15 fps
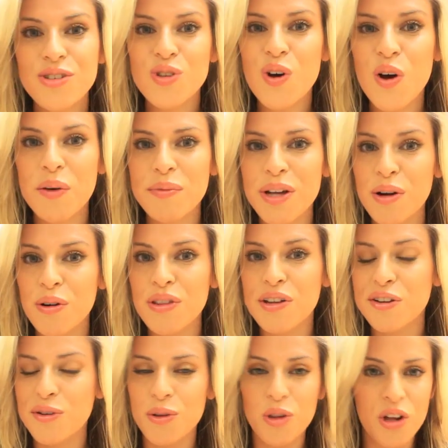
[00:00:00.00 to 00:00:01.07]
So I'm here with
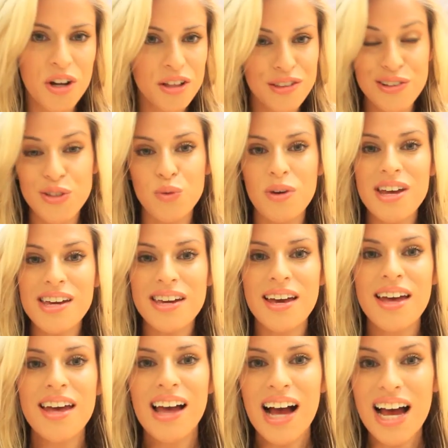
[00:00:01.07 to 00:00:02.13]
a new look this week.
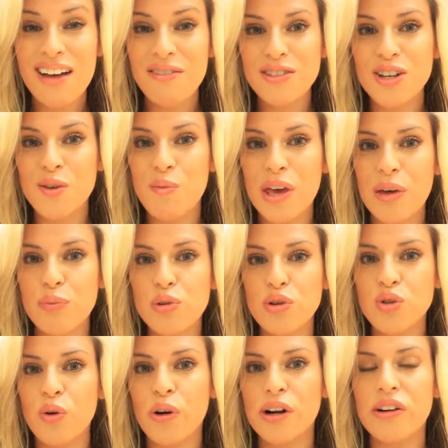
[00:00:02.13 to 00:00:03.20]
I haven't done a makeup
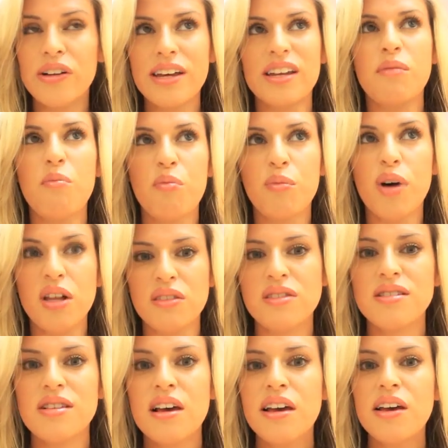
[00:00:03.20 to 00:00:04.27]
tutorial in
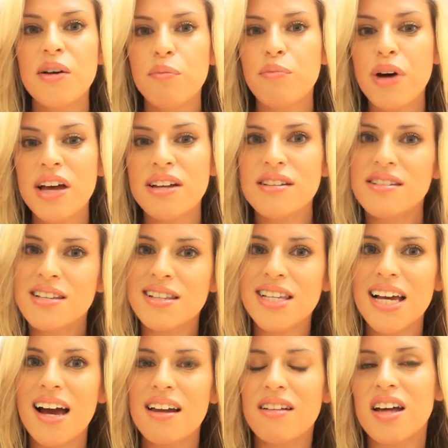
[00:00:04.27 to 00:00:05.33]
months, but since
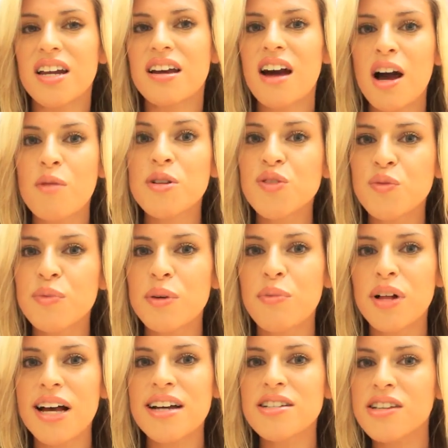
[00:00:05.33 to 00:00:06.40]
I got a lot of comments from
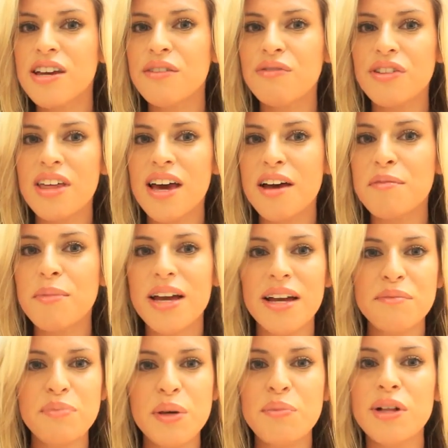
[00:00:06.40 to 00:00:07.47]
people asking for them
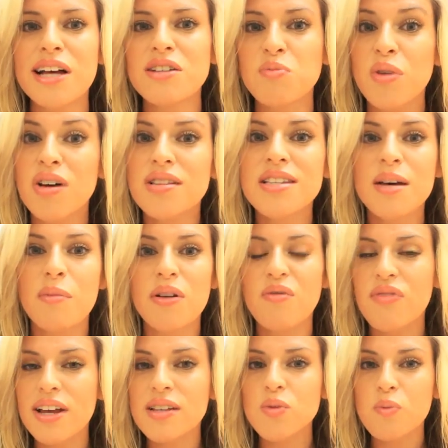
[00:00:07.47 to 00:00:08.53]
and people ask me all the time on
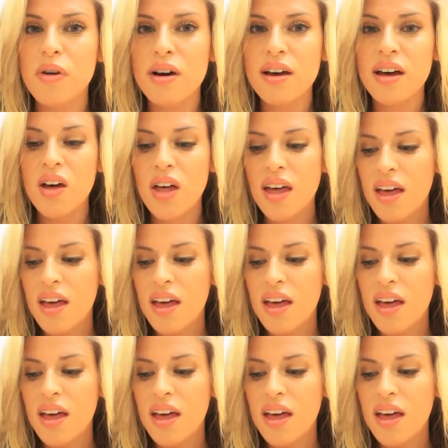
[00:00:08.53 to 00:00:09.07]
Facebook,